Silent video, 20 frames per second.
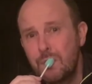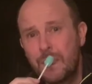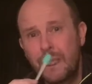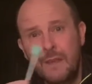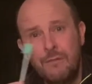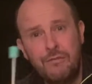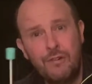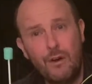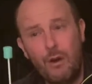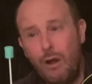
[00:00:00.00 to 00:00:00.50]

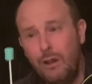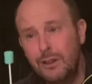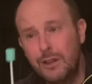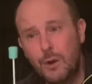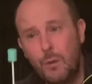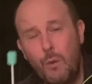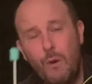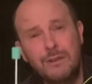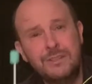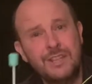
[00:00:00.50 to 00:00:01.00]
for all there
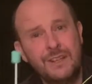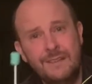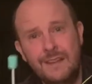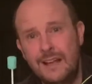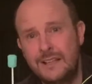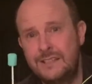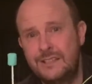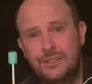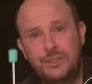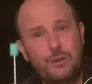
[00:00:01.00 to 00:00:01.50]
was not
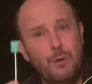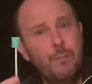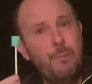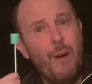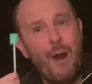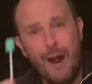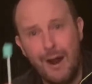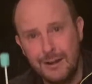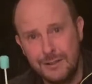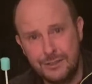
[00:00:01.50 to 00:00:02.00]
this, so
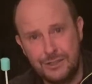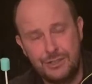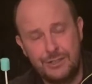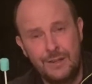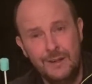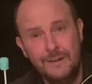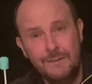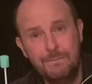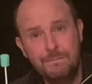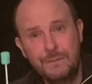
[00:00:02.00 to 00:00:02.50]

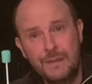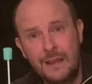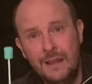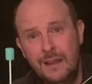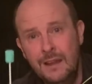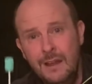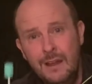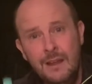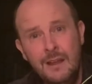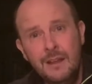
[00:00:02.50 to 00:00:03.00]
parched,
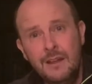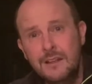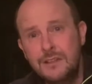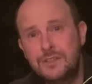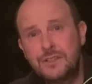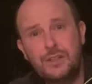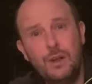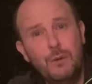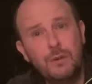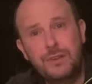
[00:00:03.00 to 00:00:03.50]

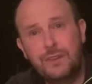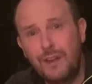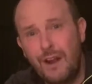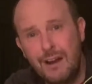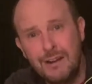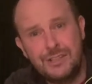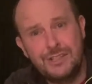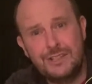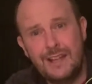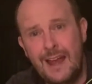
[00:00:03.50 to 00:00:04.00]
so
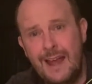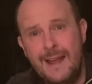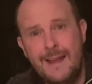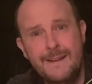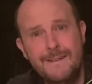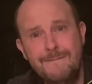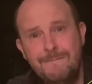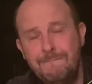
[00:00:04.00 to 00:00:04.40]
thirsty,